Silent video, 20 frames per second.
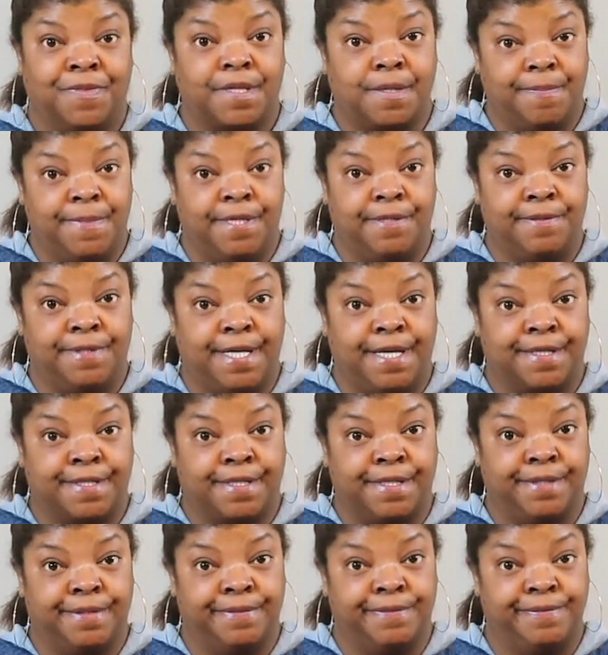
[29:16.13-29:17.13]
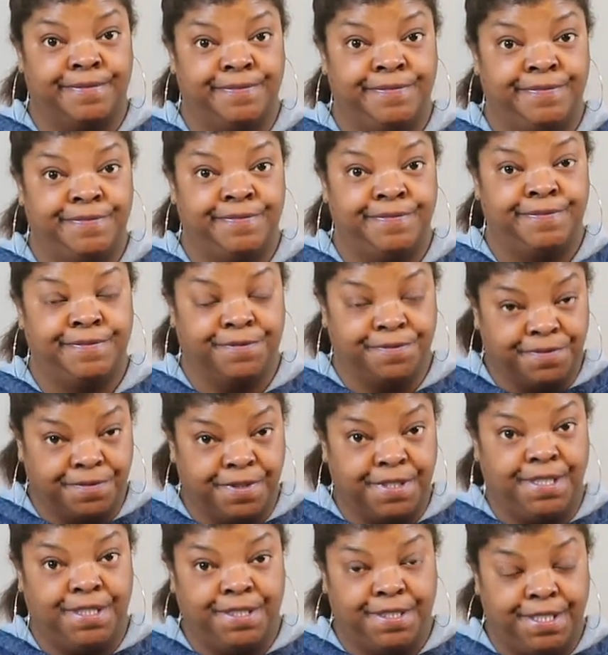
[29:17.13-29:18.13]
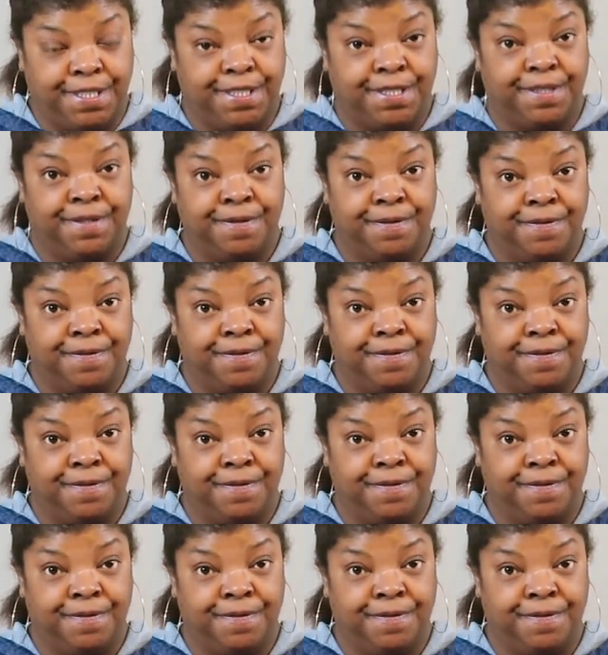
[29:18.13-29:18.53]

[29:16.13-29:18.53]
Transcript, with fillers: Come on now, Cole. Really?